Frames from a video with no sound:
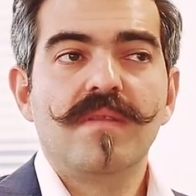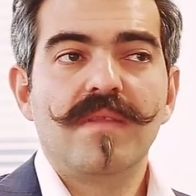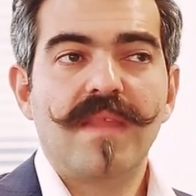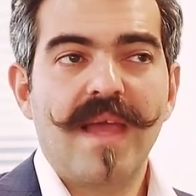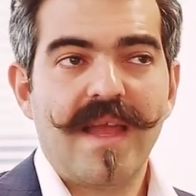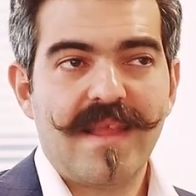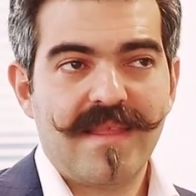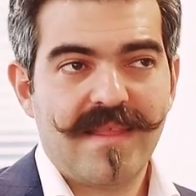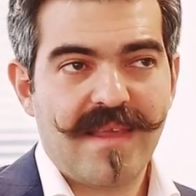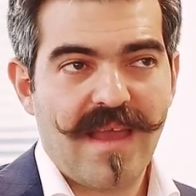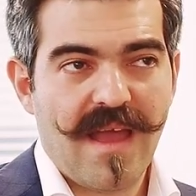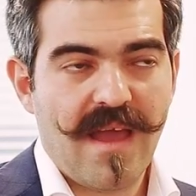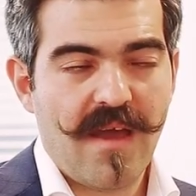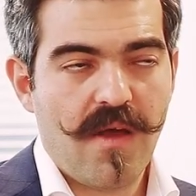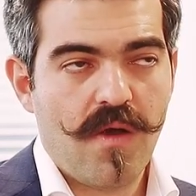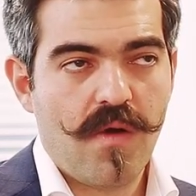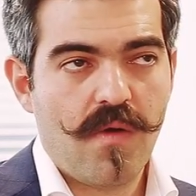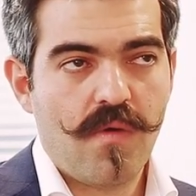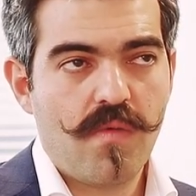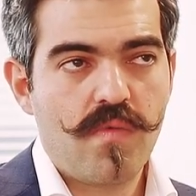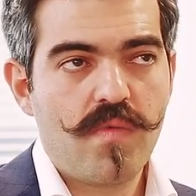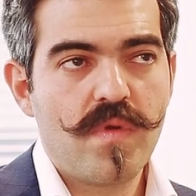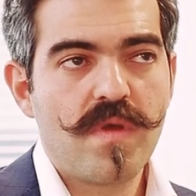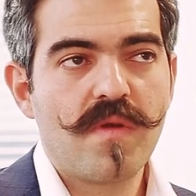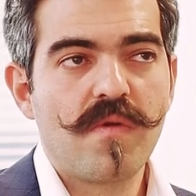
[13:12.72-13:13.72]
That's
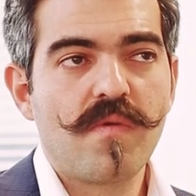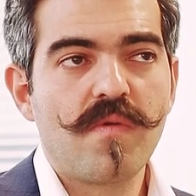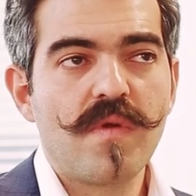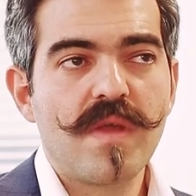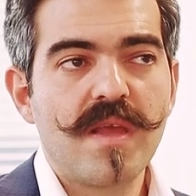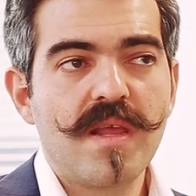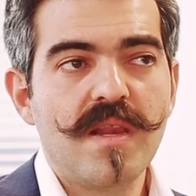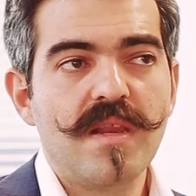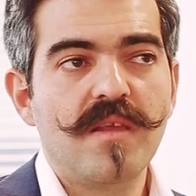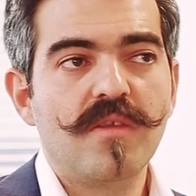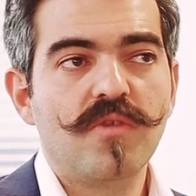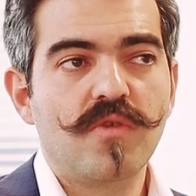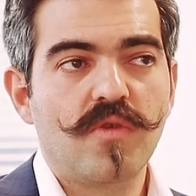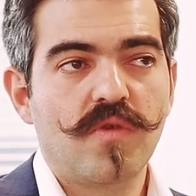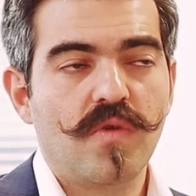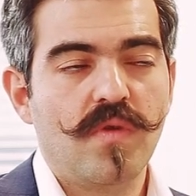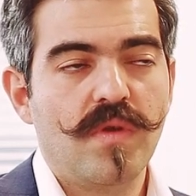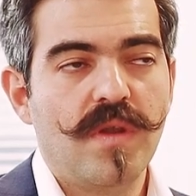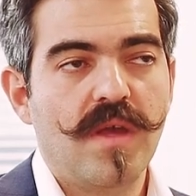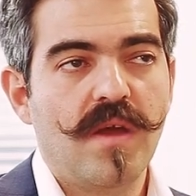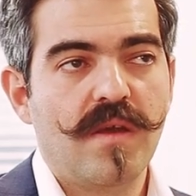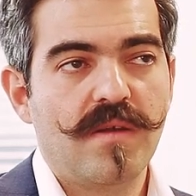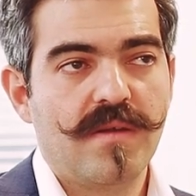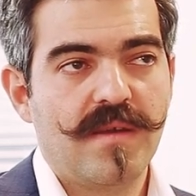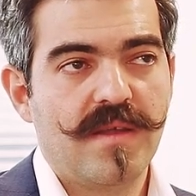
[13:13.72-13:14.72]
how we really
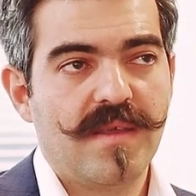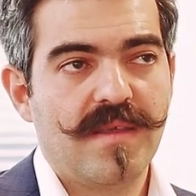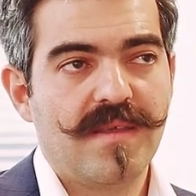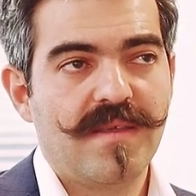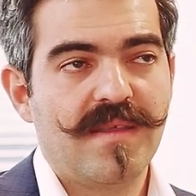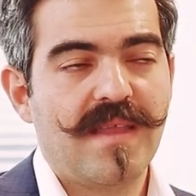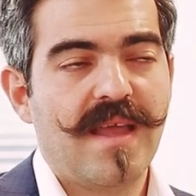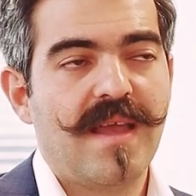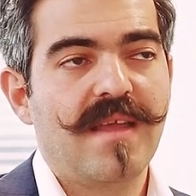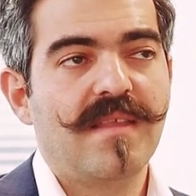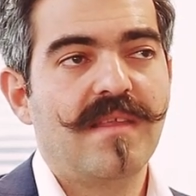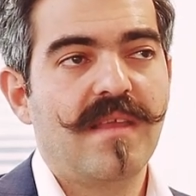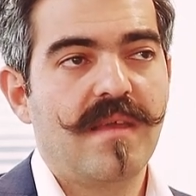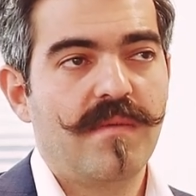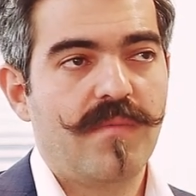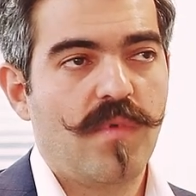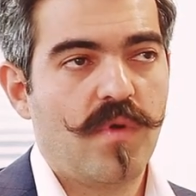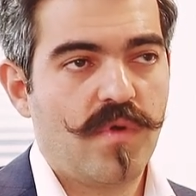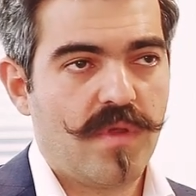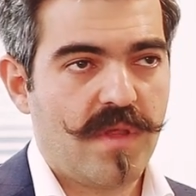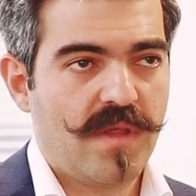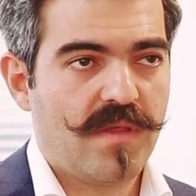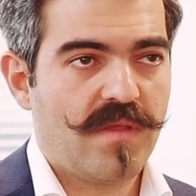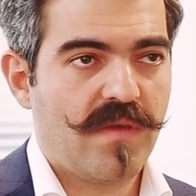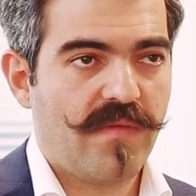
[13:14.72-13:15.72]
truly understand the
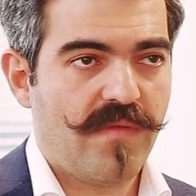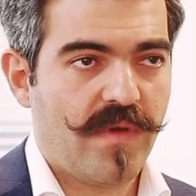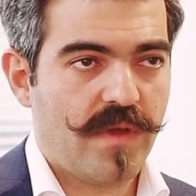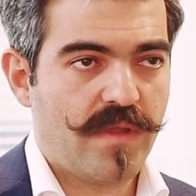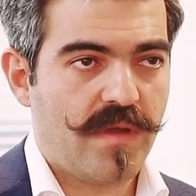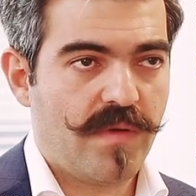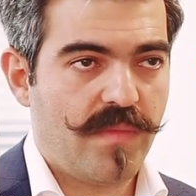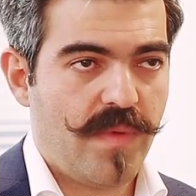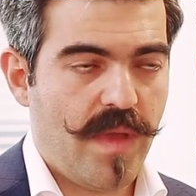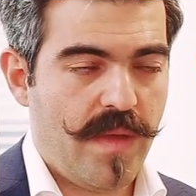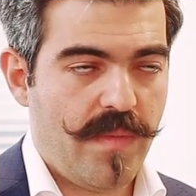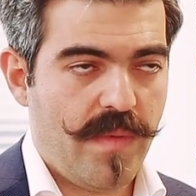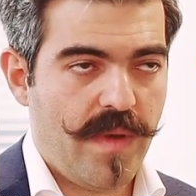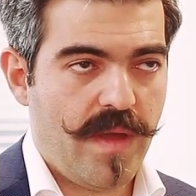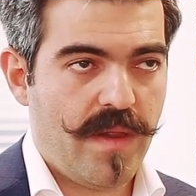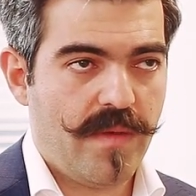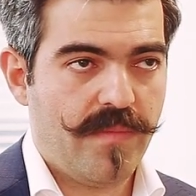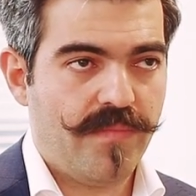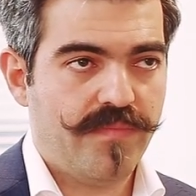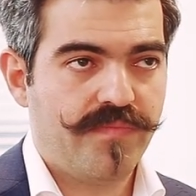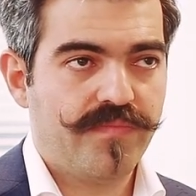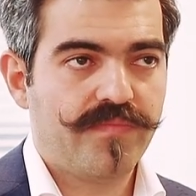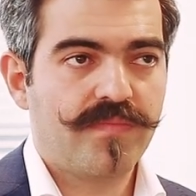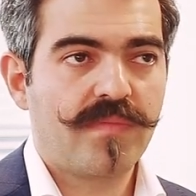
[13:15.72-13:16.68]
emotions of other people.